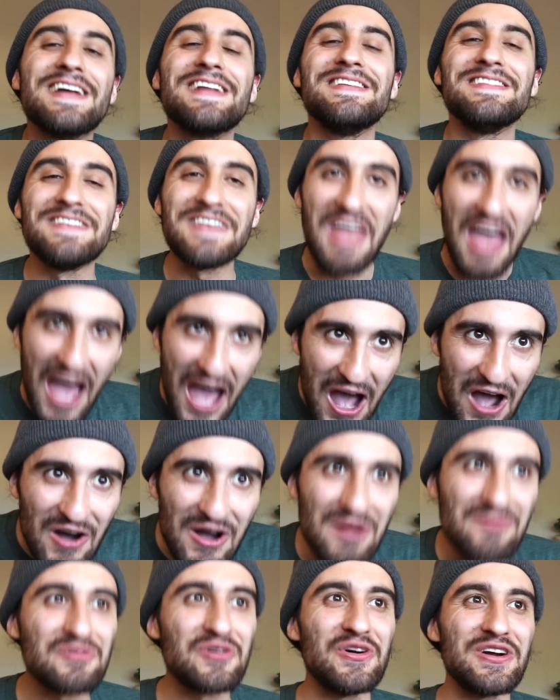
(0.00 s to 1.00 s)

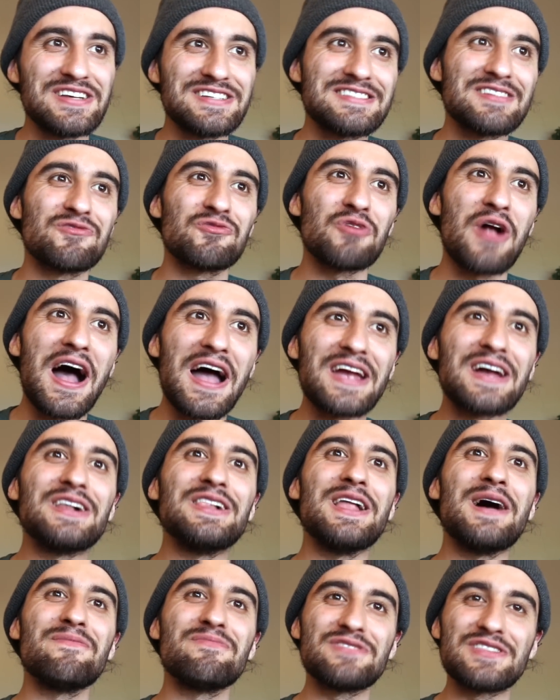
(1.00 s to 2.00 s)
now I'm going to
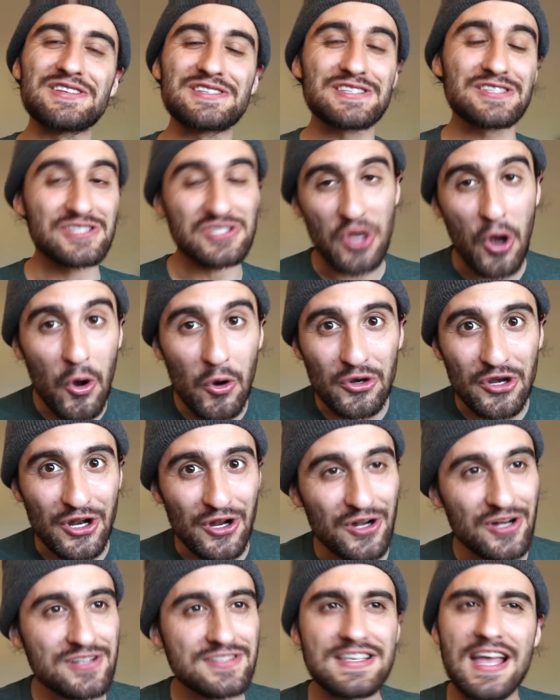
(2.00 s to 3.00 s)
rile up the
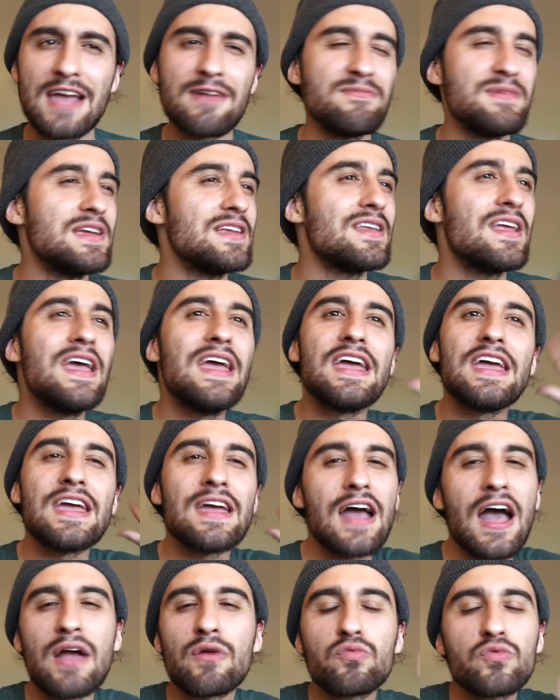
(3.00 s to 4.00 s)
stoners. I mean,
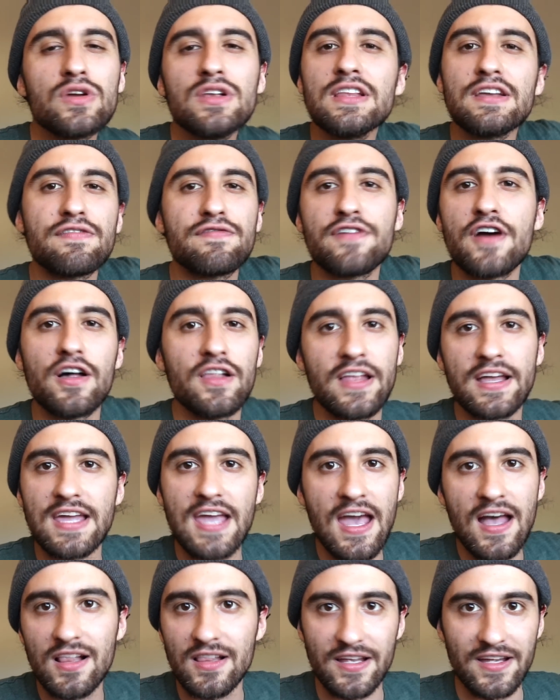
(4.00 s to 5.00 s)
I really felt like
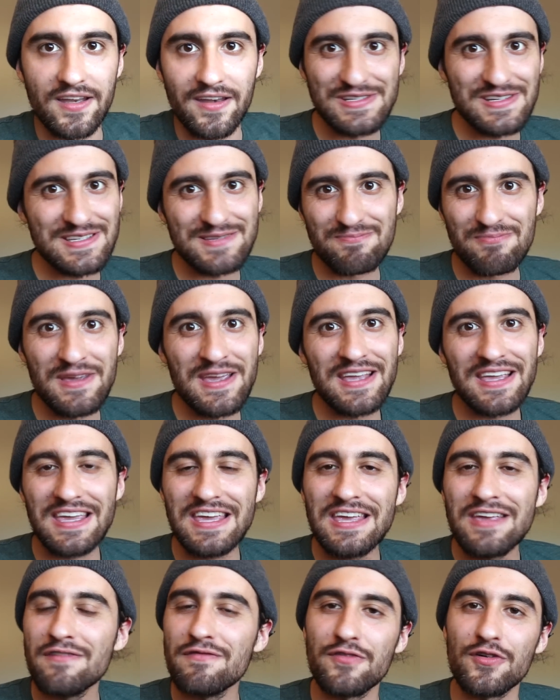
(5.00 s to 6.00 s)
Ellen, just being
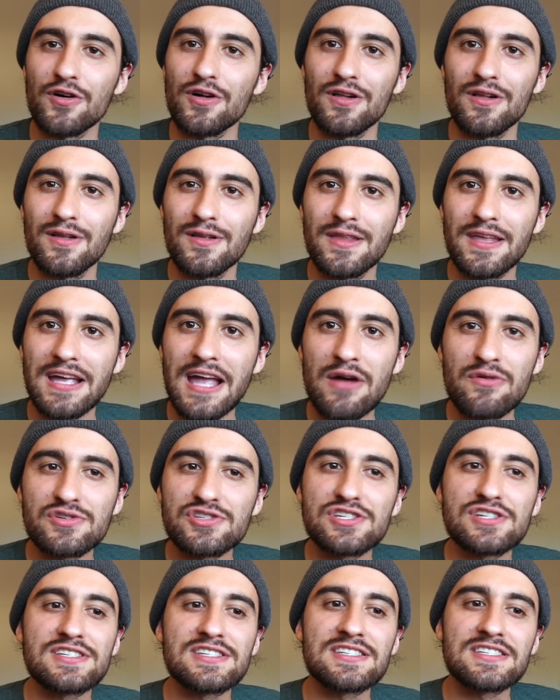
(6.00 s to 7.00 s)
evil. Like I was
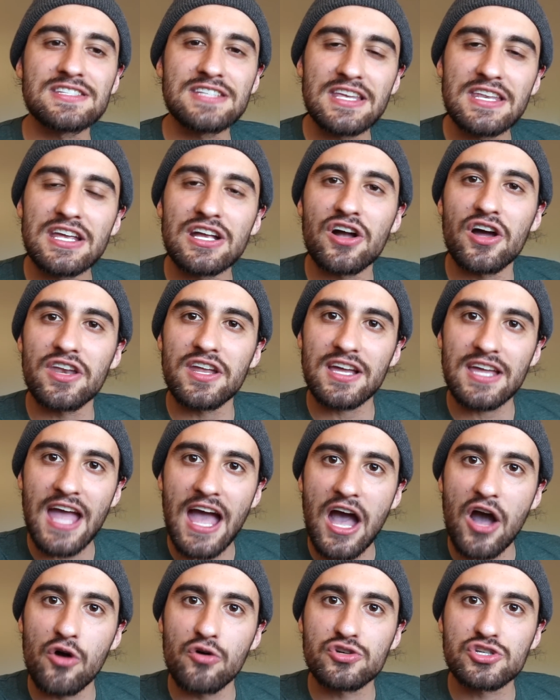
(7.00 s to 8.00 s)
just sitting on a
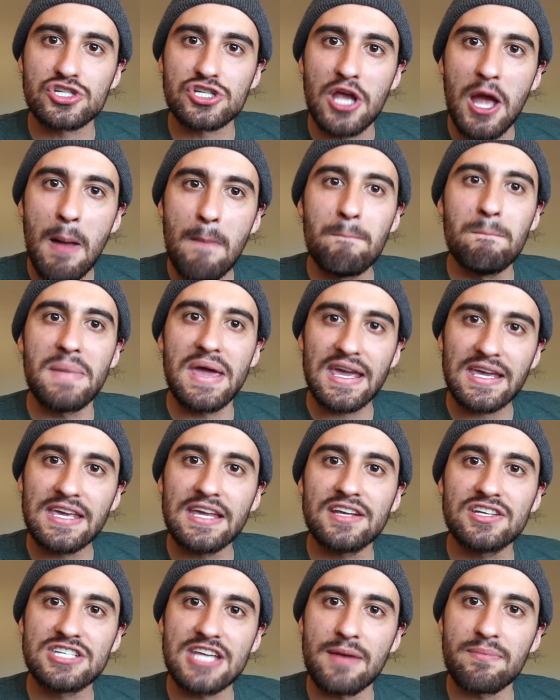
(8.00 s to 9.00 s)
couch
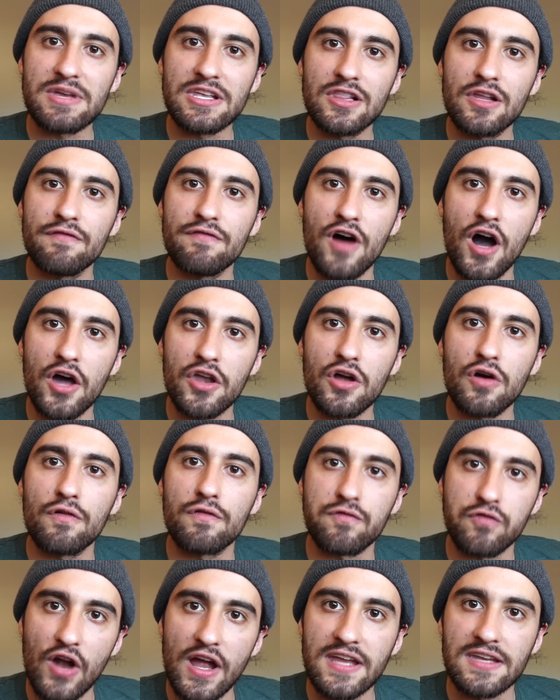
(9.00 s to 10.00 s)
making Demi Lovato
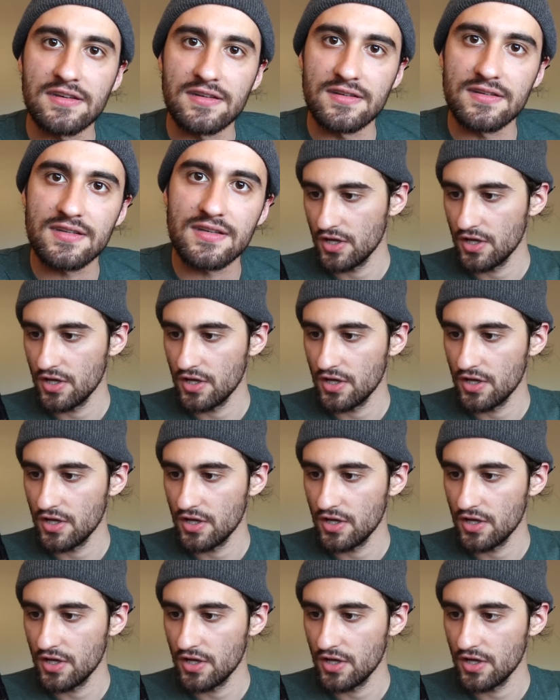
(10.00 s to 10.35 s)
frightened.